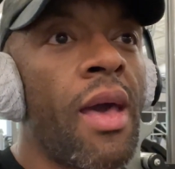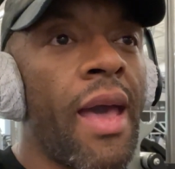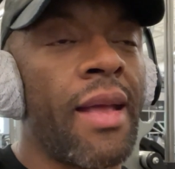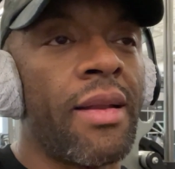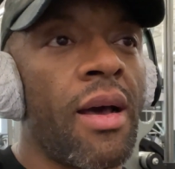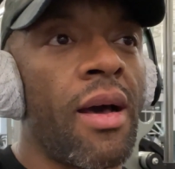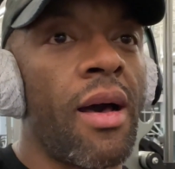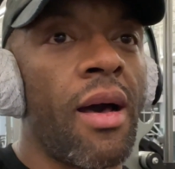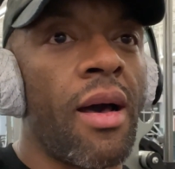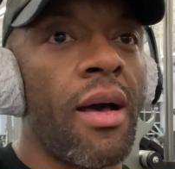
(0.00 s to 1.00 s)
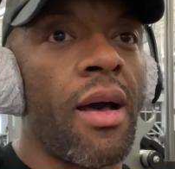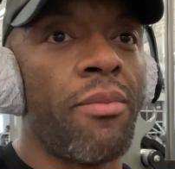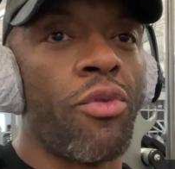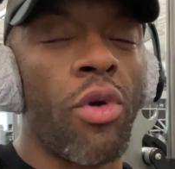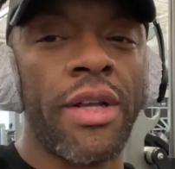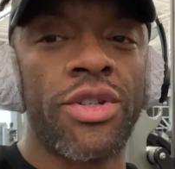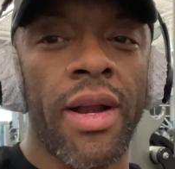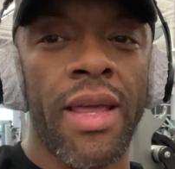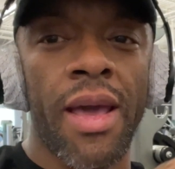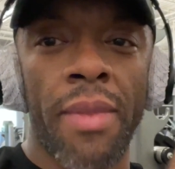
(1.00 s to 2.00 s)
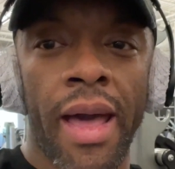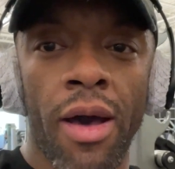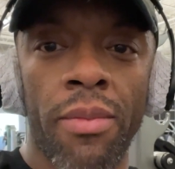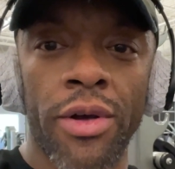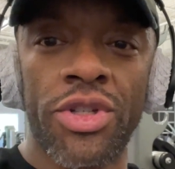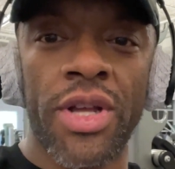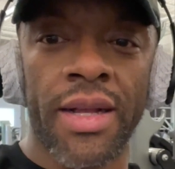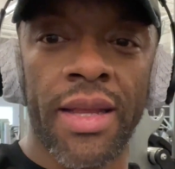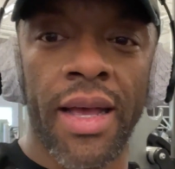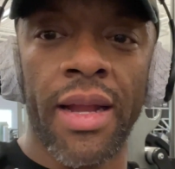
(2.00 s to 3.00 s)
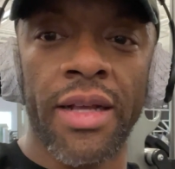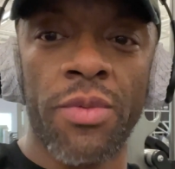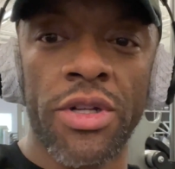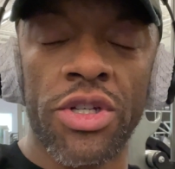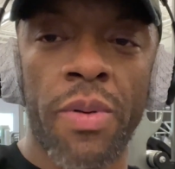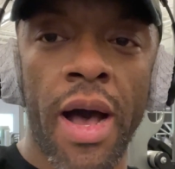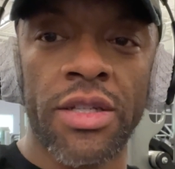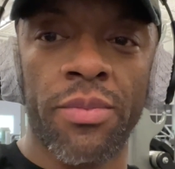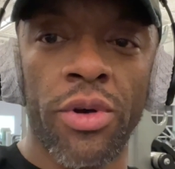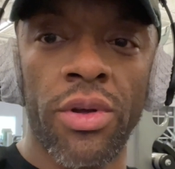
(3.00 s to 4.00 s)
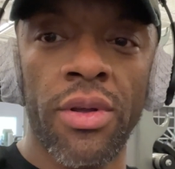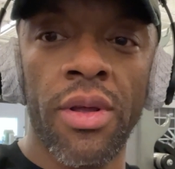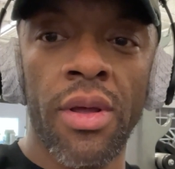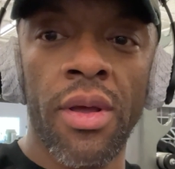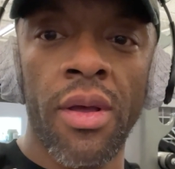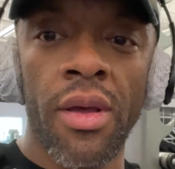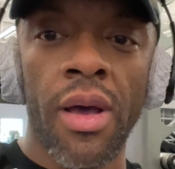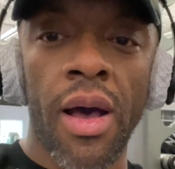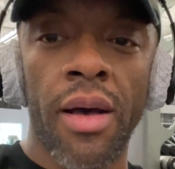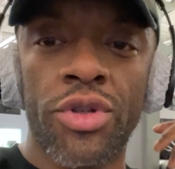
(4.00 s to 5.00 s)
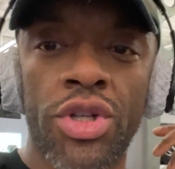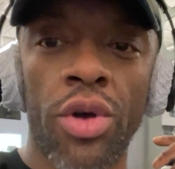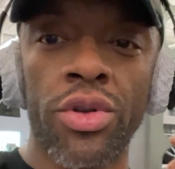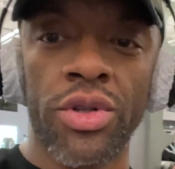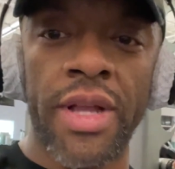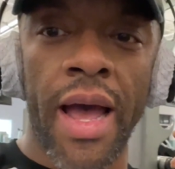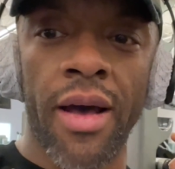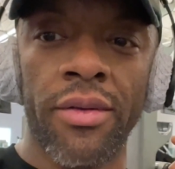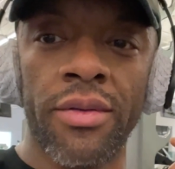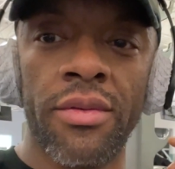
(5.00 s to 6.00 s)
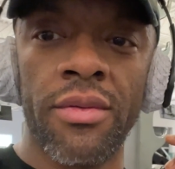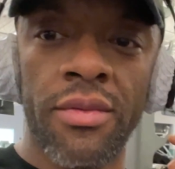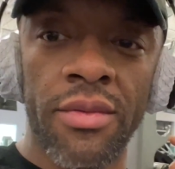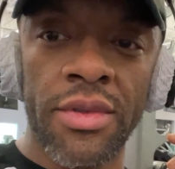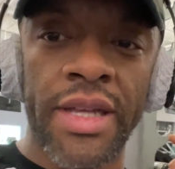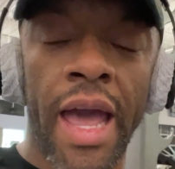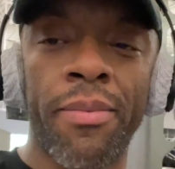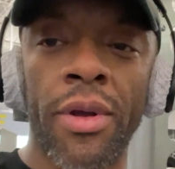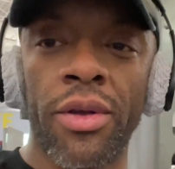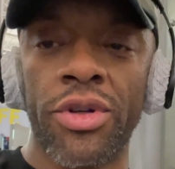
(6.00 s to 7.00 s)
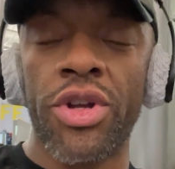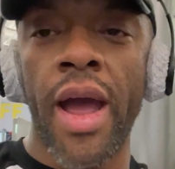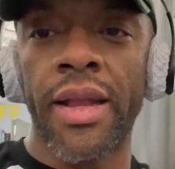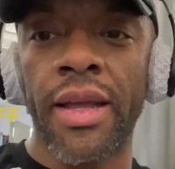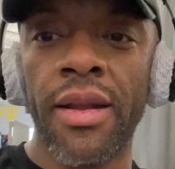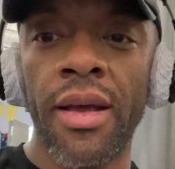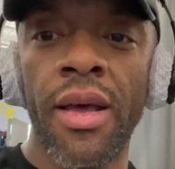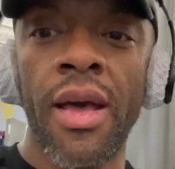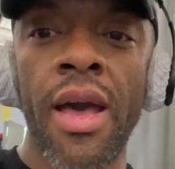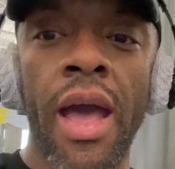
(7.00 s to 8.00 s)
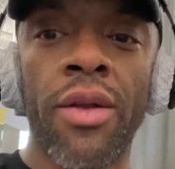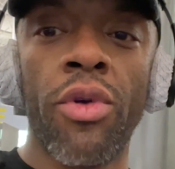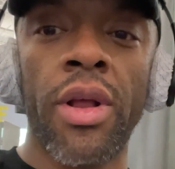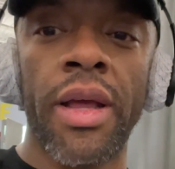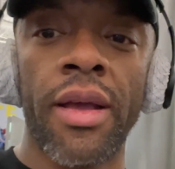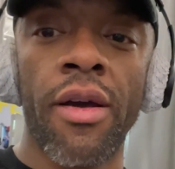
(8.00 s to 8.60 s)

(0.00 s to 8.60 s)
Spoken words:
and I'm really trying to keep my elbows tucked in as much as possible, shoulders down, scapula retracted, and really